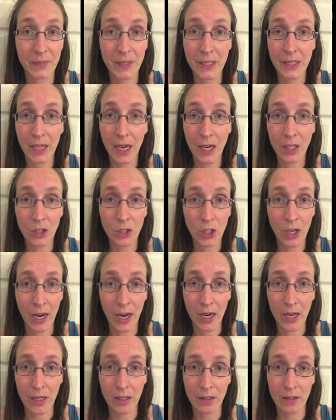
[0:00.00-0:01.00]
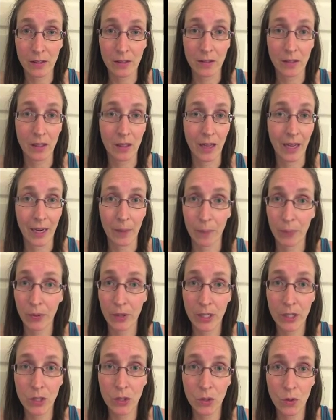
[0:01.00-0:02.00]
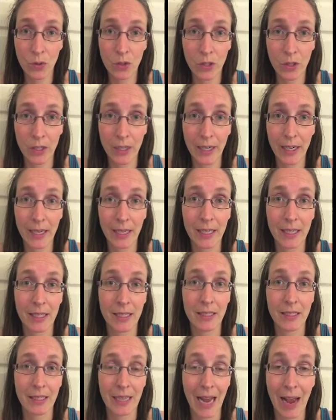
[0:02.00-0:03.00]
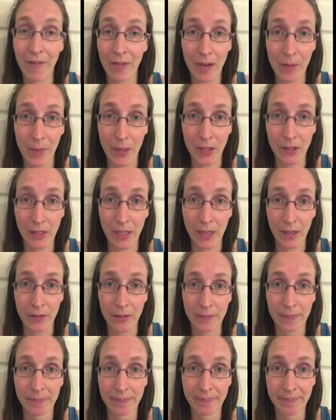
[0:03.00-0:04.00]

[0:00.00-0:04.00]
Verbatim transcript: young child, like a preschooler, is having a meltdown?